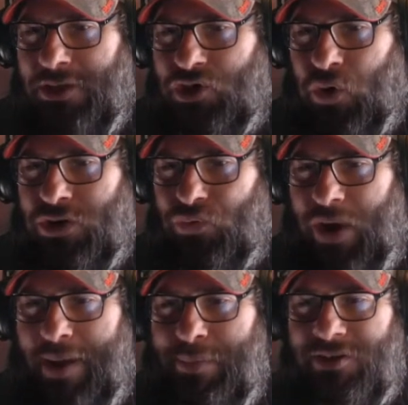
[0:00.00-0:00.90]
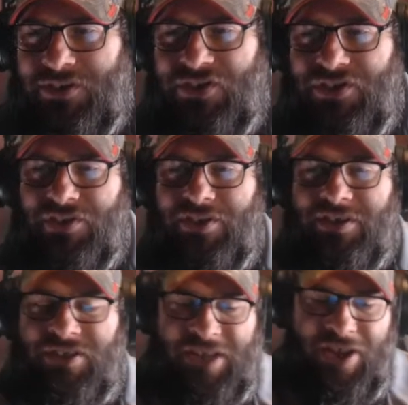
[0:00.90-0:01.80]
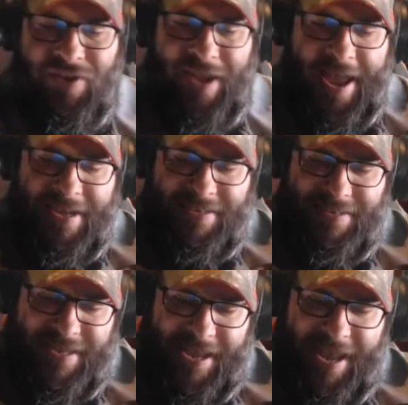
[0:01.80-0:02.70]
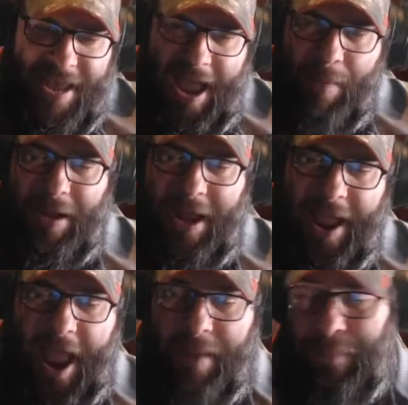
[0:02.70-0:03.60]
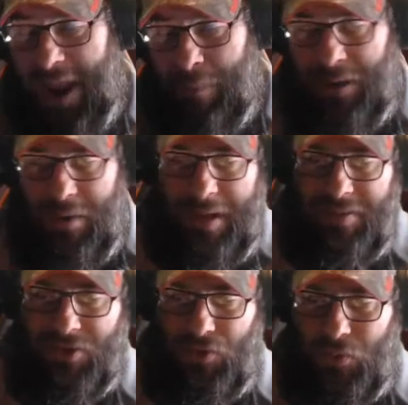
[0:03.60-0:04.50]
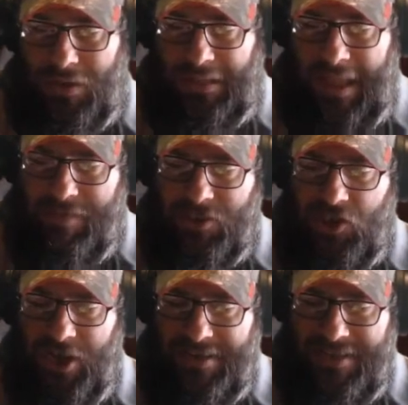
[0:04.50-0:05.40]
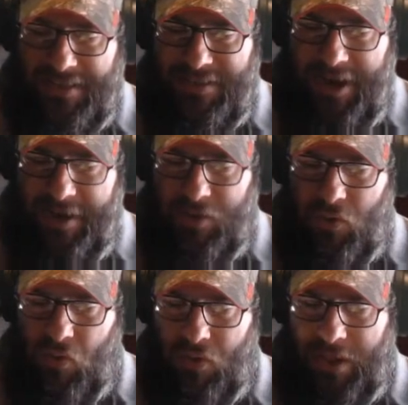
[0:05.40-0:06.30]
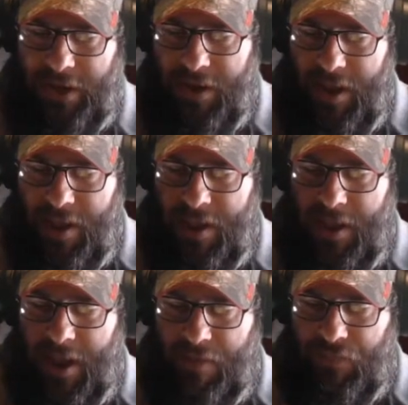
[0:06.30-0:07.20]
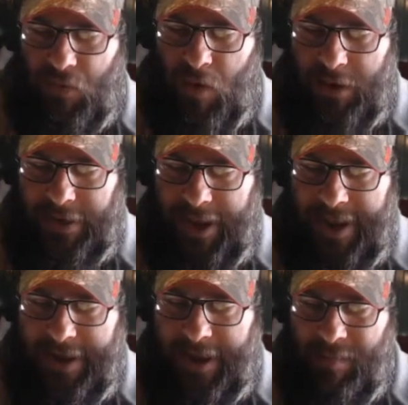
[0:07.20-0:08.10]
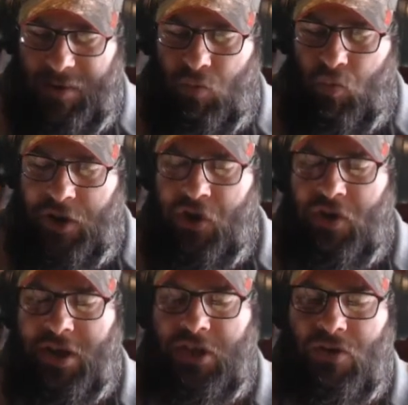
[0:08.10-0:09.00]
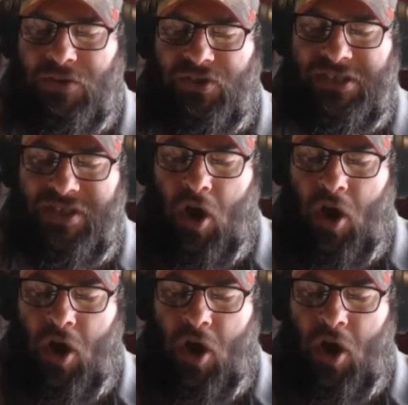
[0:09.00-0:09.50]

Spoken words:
George Roberts, good to see you guys. I mean, I'm happy about the Tour 11 chest. That's kind of cool that everyone can. I mean, when are you going to use these?